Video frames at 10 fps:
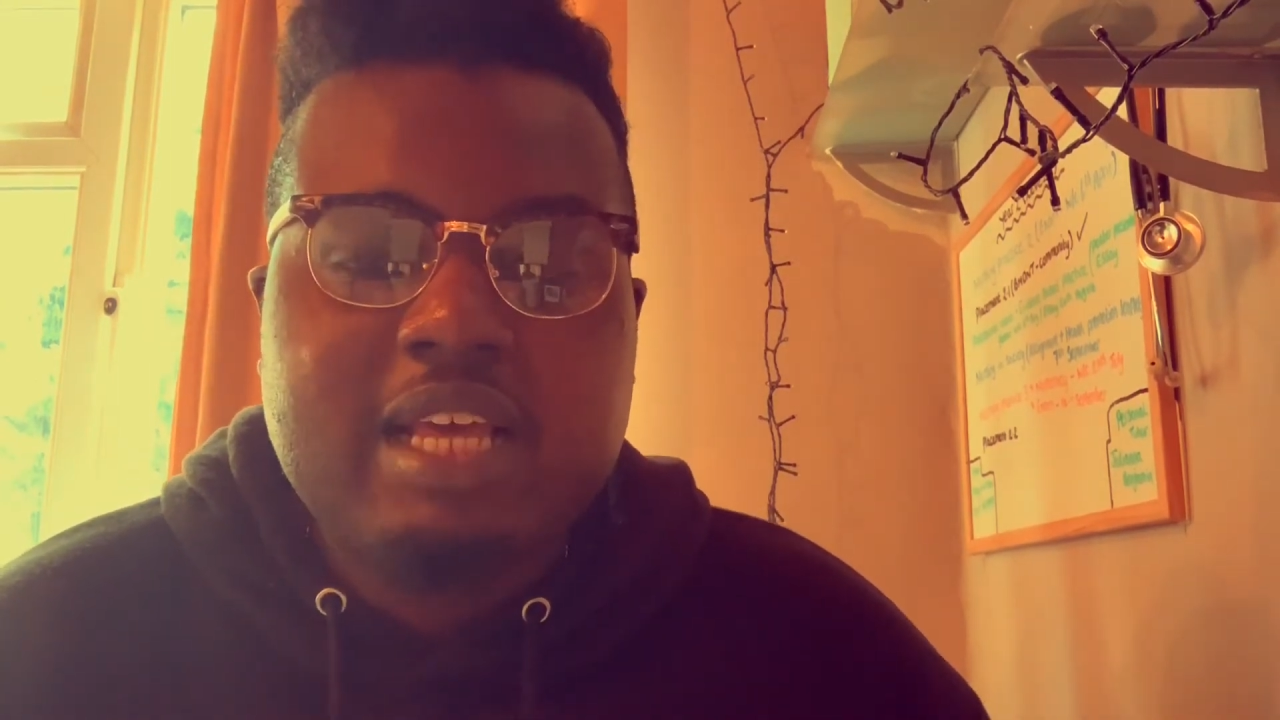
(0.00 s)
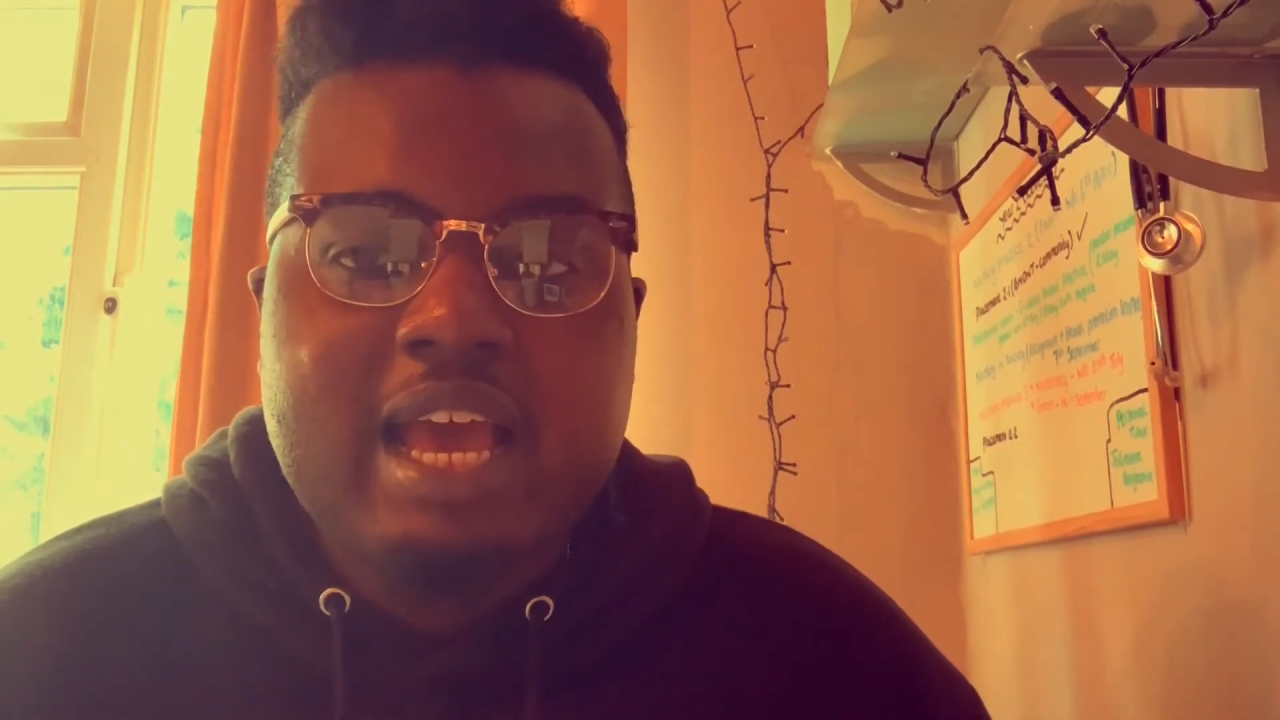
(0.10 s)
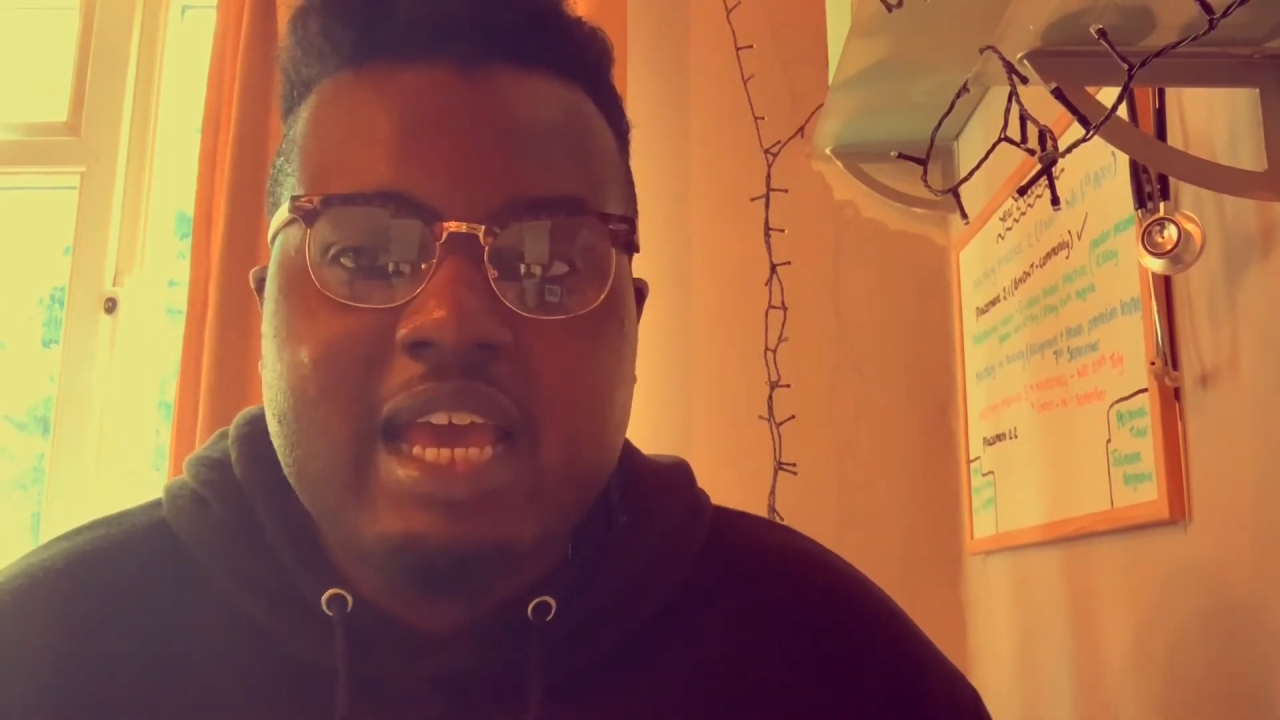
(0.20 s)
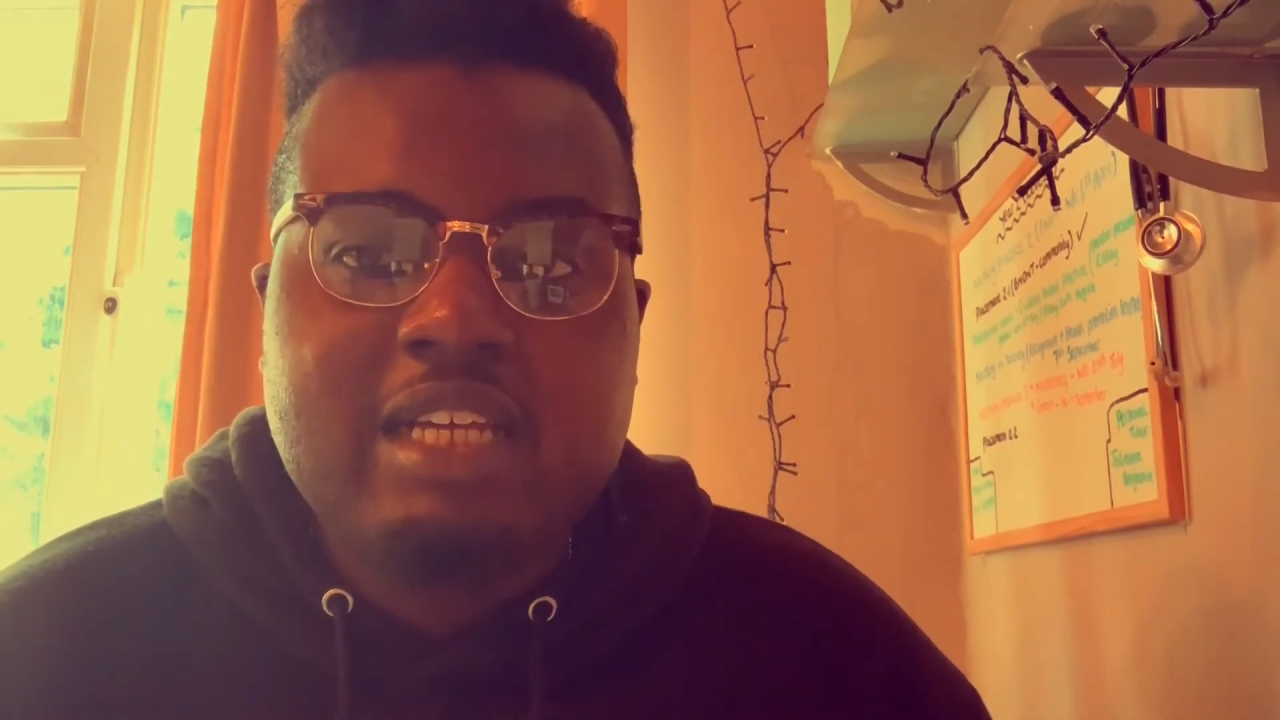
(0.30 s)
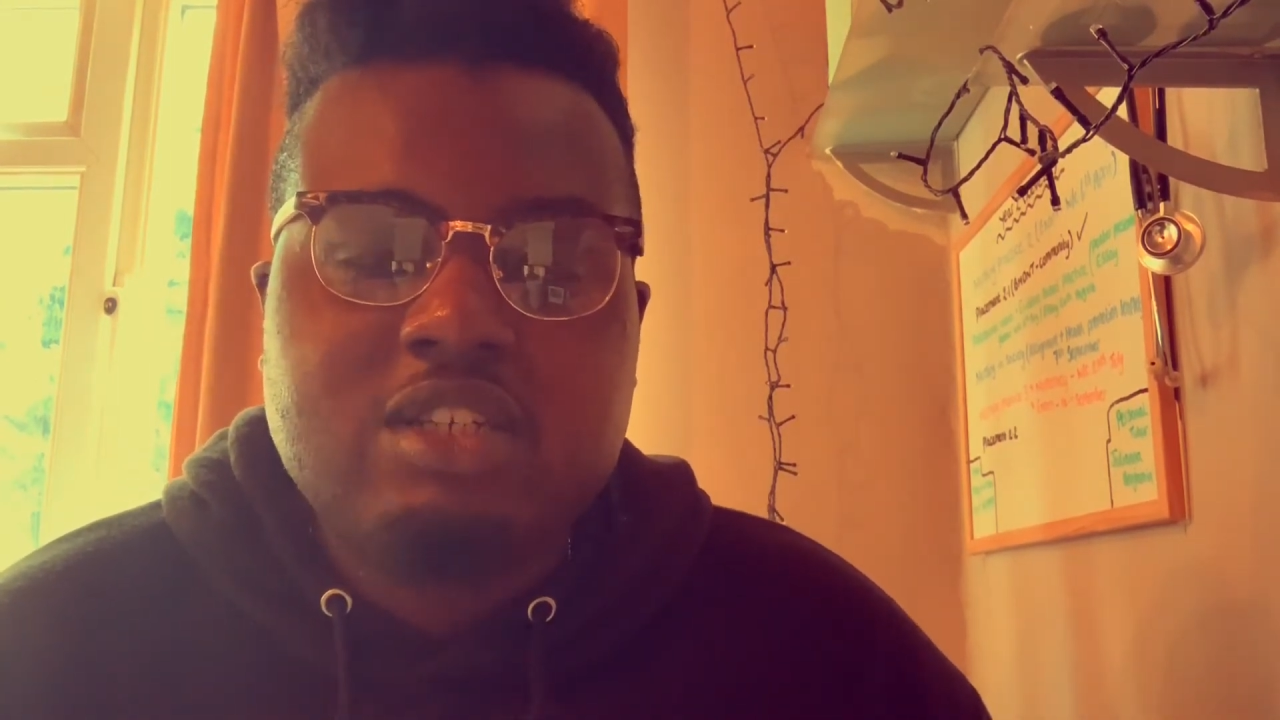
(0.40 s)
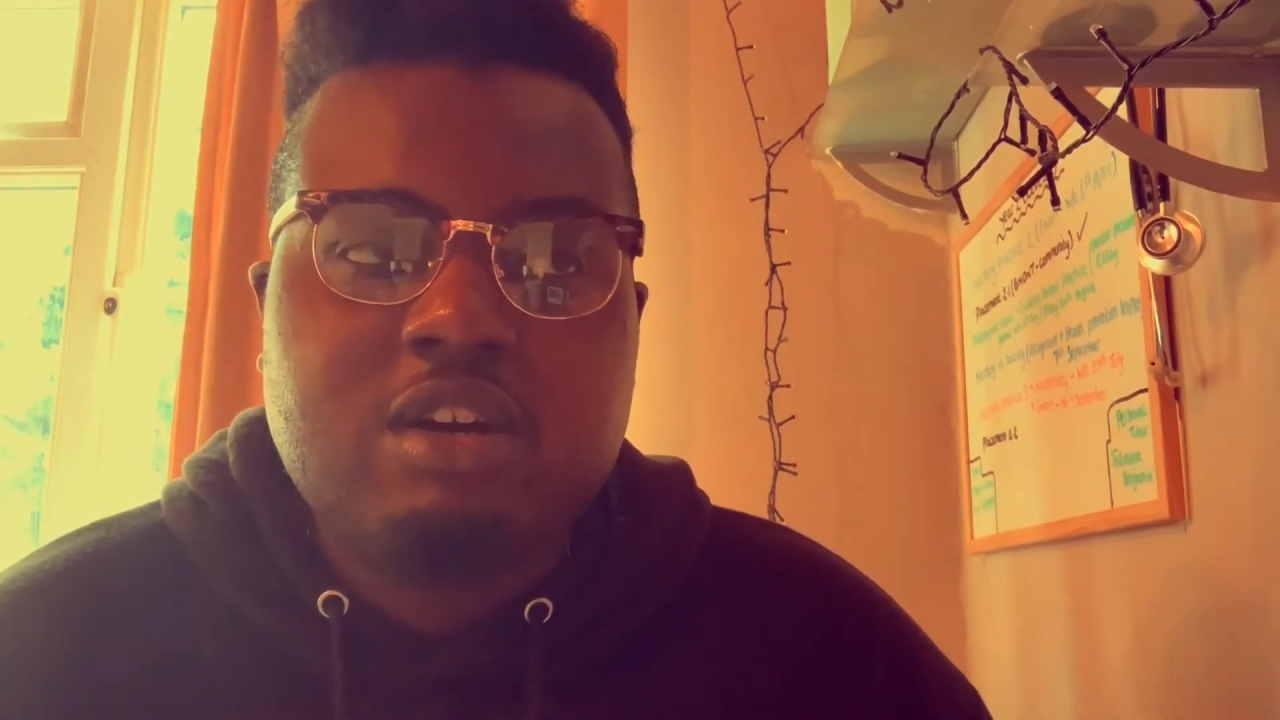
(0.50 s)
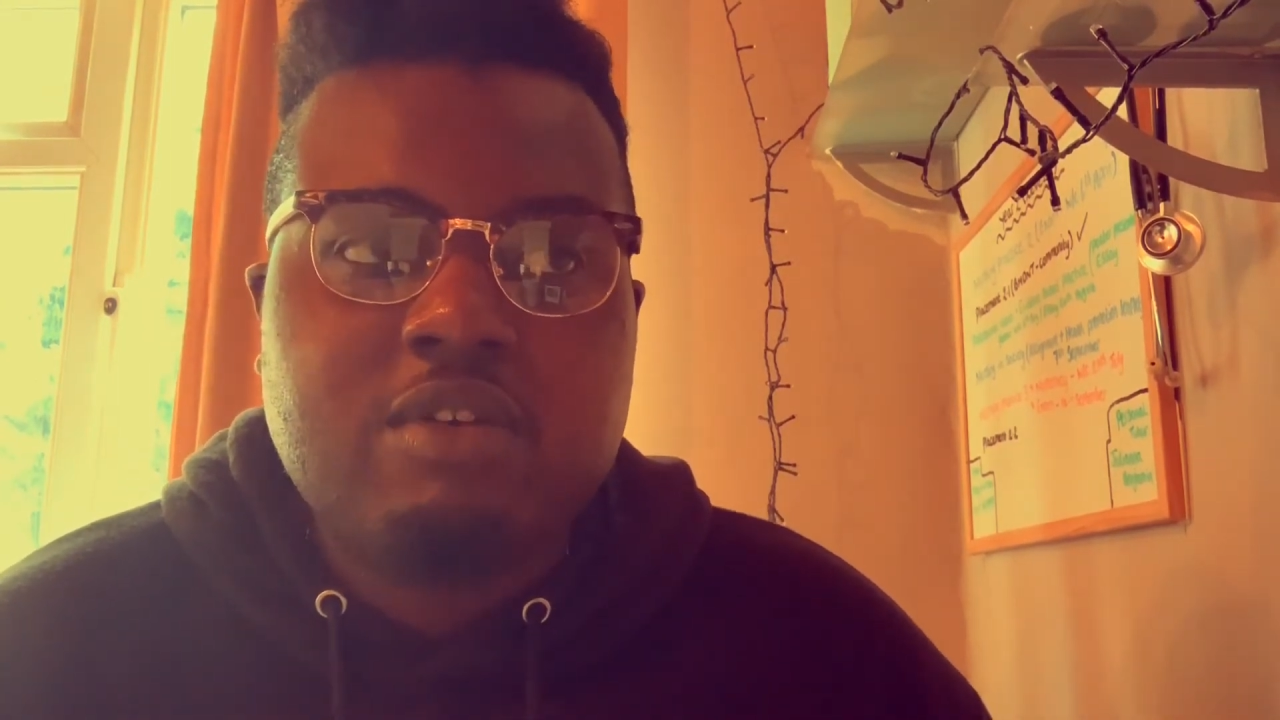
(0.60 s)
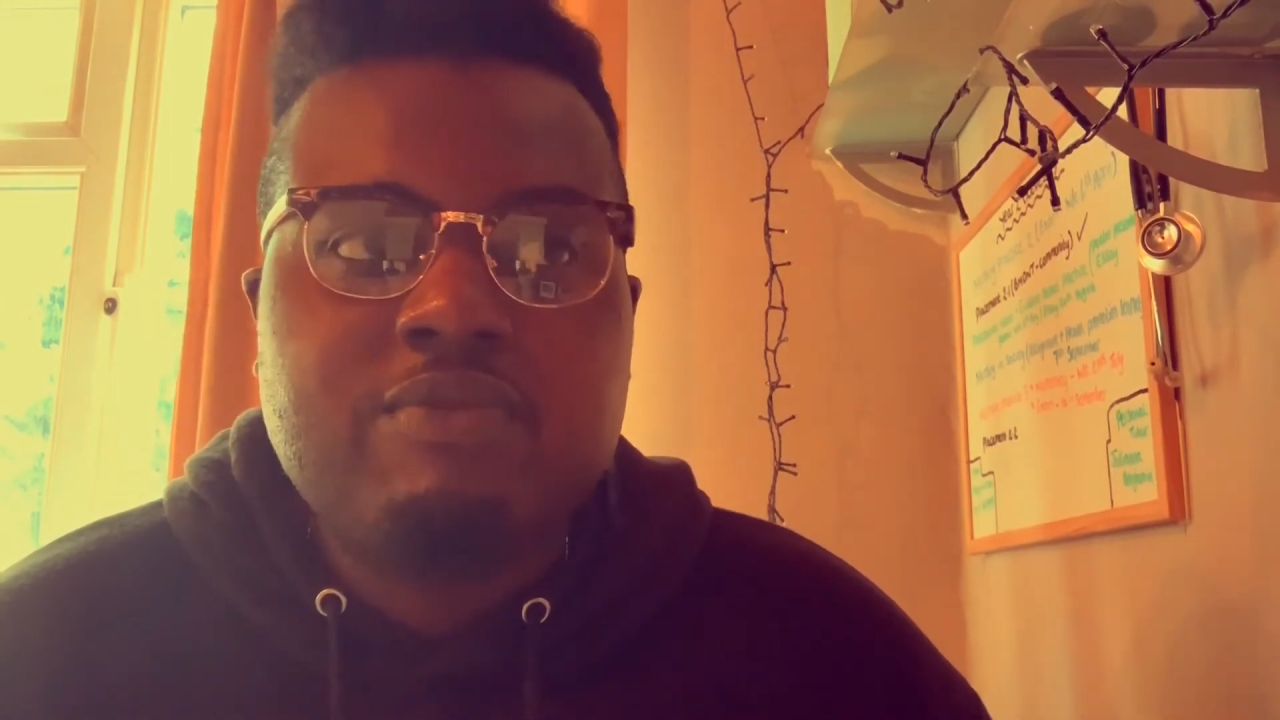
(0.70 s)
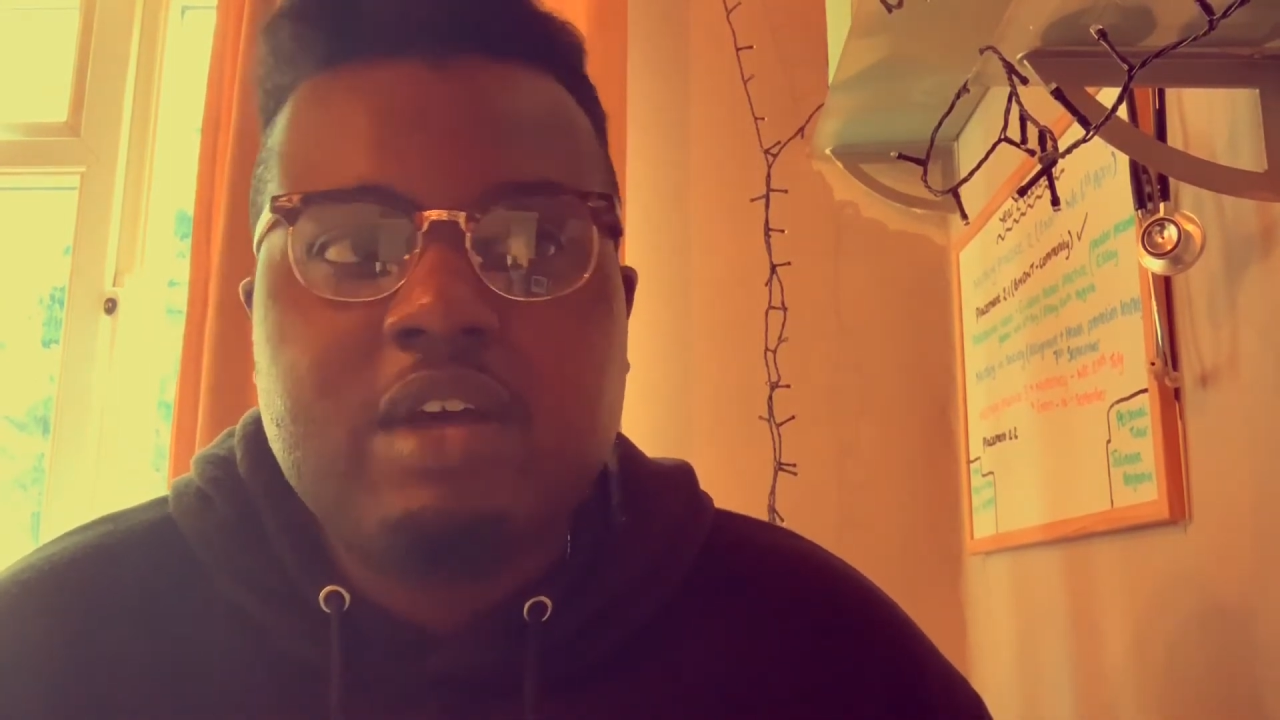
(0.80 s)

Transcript: age of,